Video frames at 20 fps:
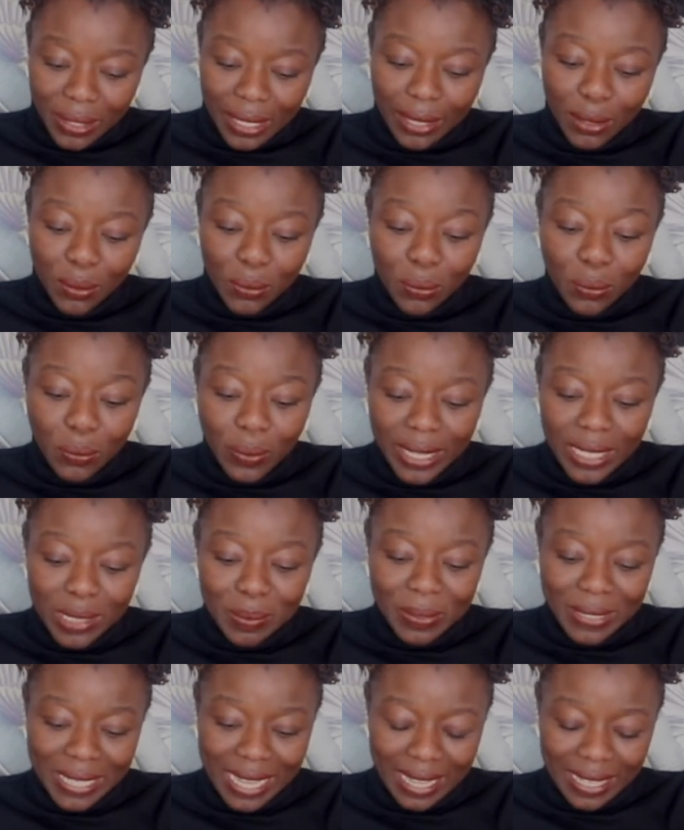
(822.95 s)
It always
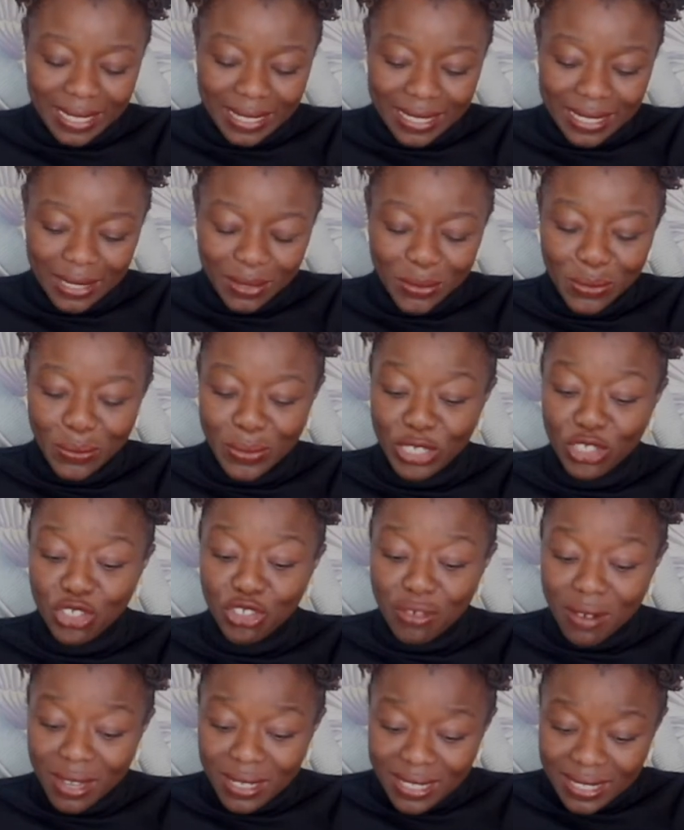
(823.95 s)
protects, always
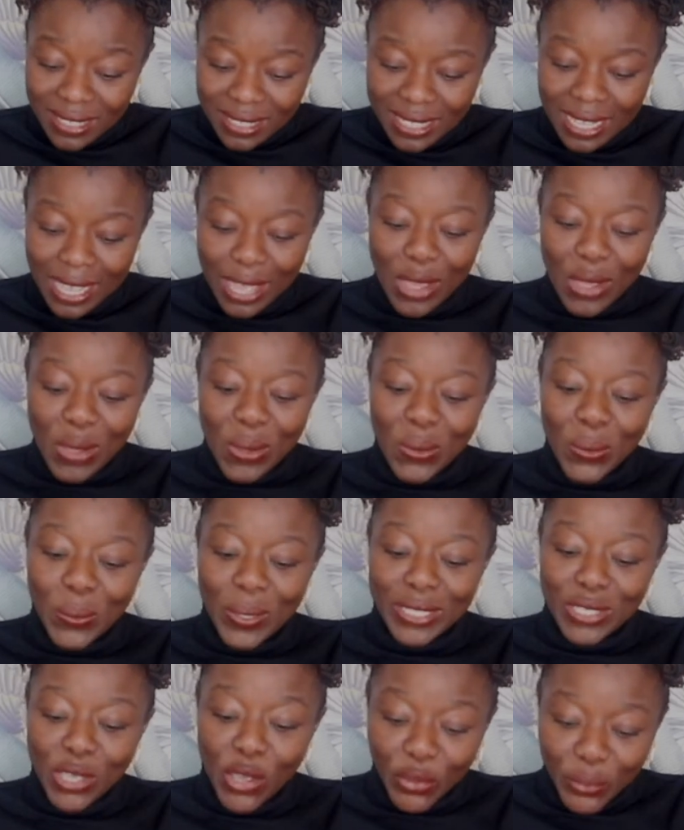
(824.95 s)
trusts,
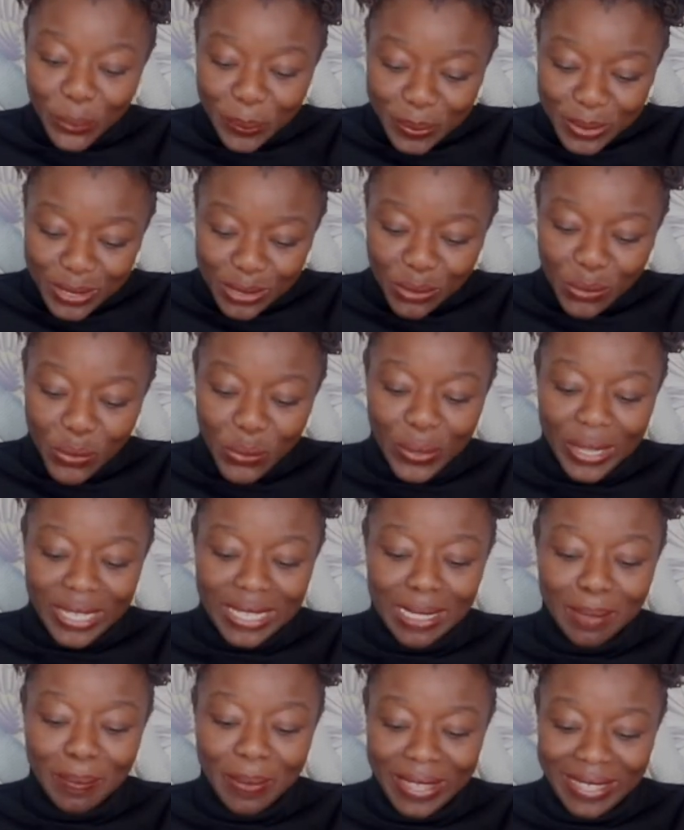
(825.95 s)
always hopes,
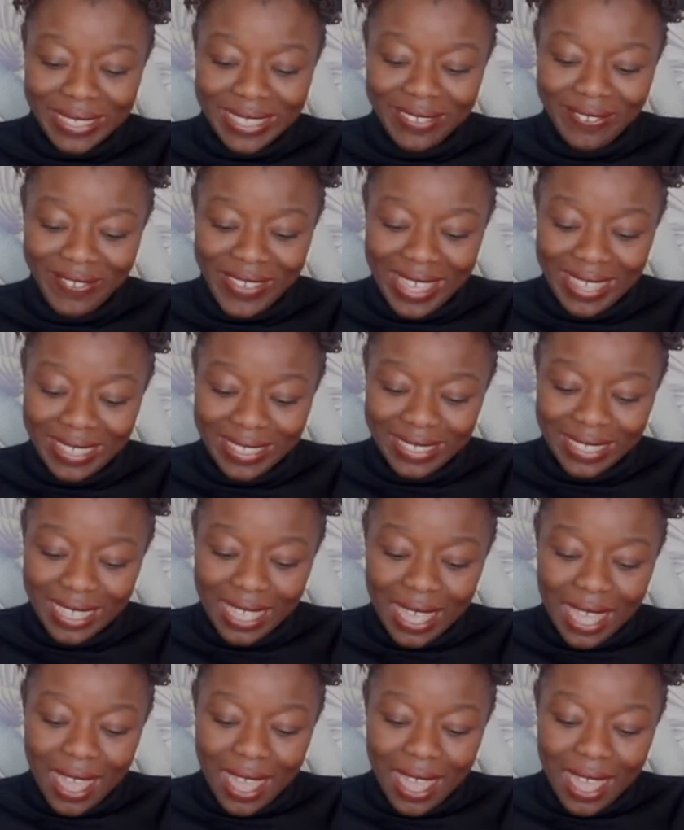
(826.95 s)
always perseveres.